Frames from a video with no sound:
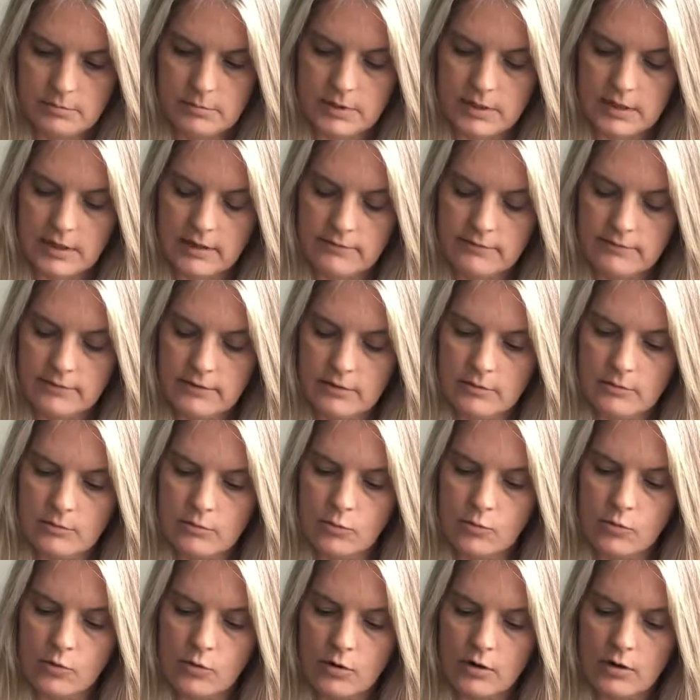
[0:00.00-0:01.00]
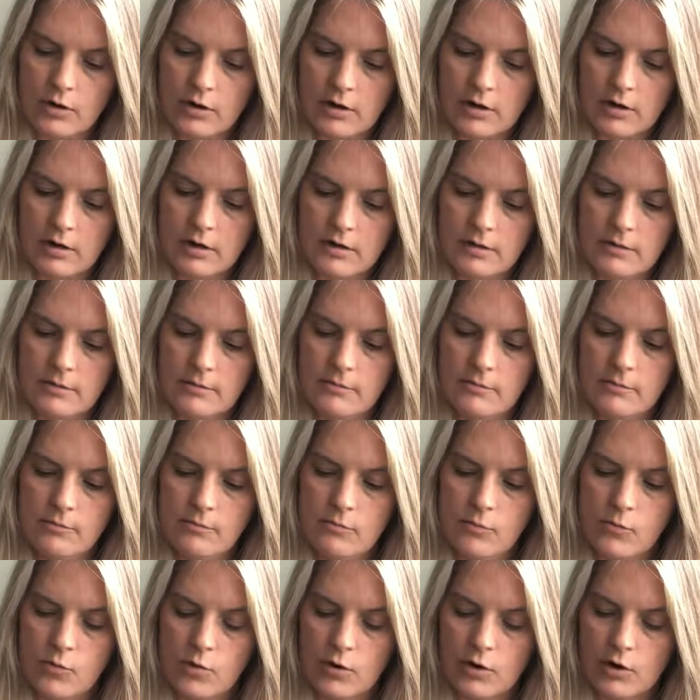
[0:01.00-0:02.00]
but I feel more
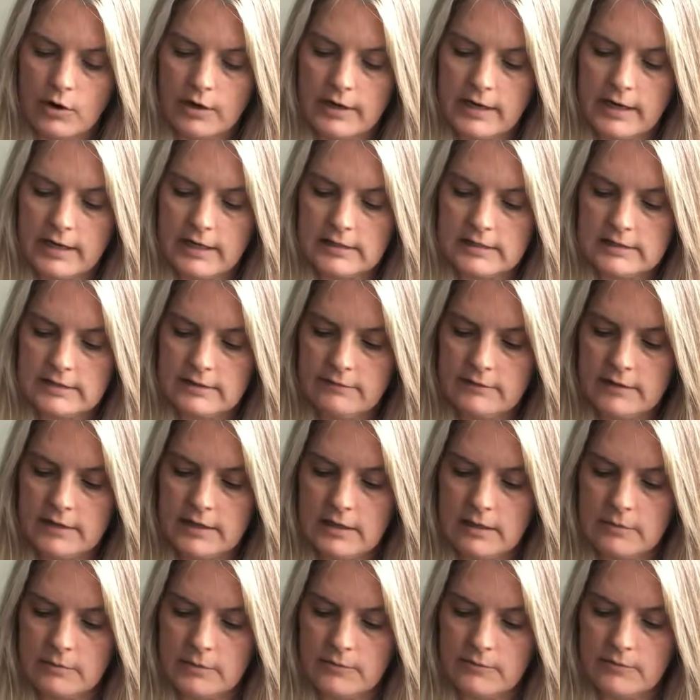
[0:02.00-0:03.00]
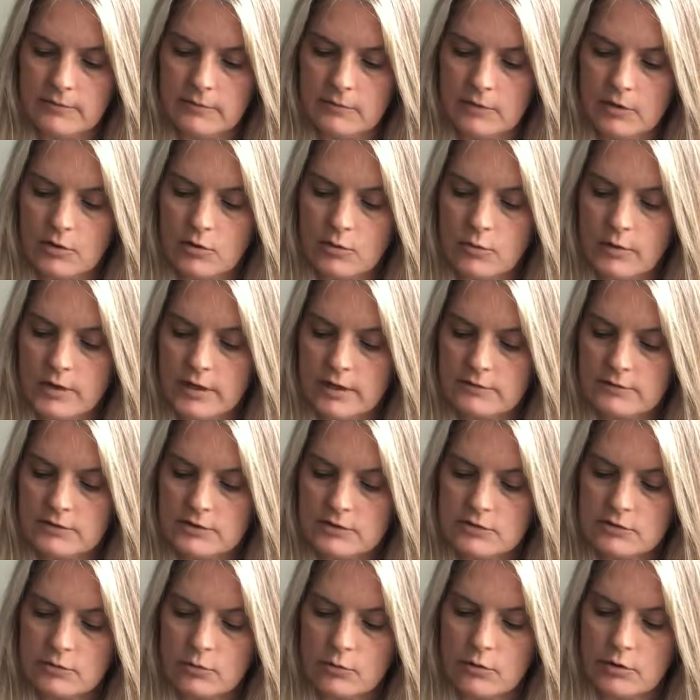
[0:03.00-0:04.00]
more negativity coming from the Queen of
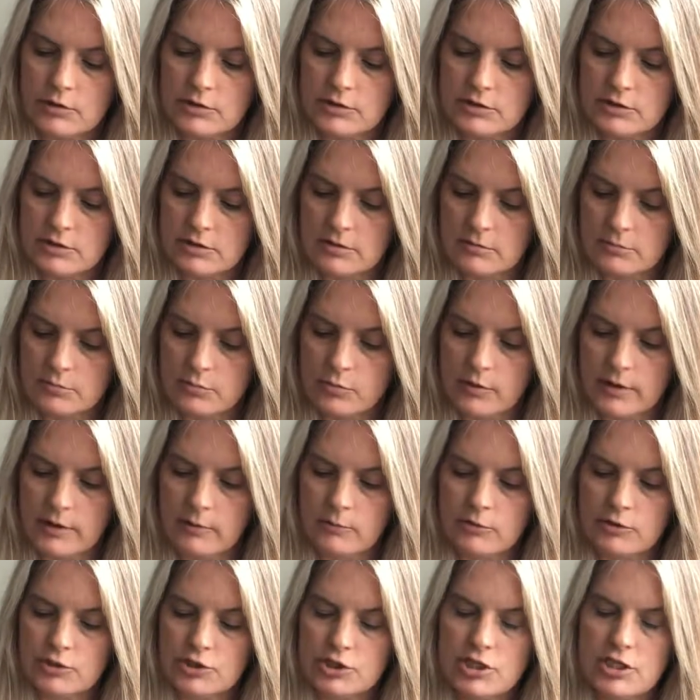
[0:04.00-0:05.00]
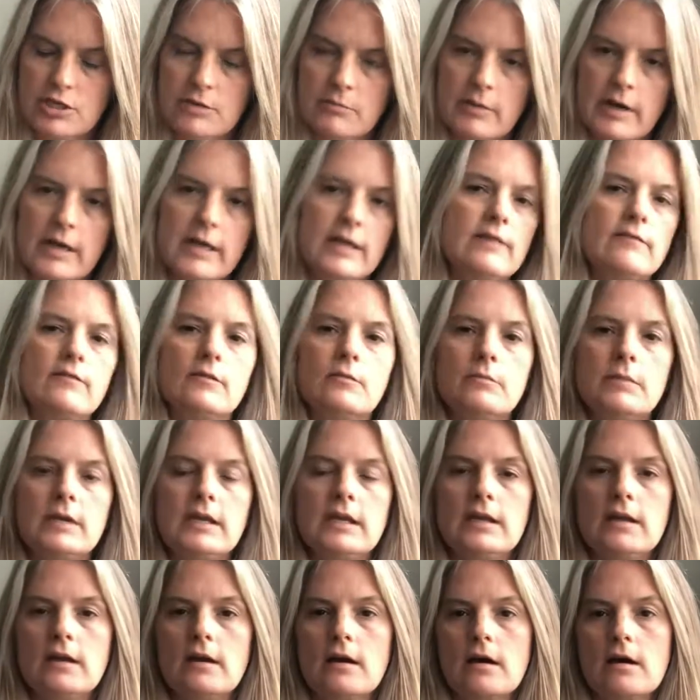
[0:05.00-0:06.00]
Swords to the point where she might even
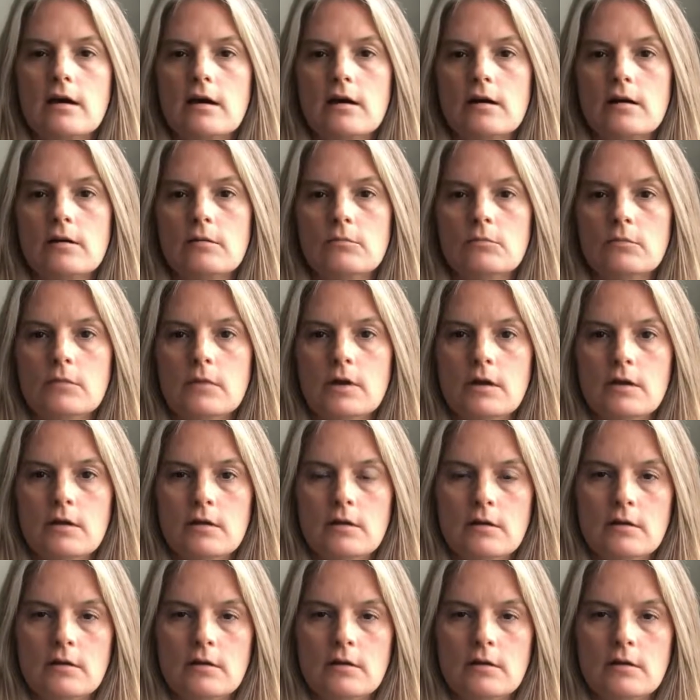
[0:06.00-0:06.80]
be um,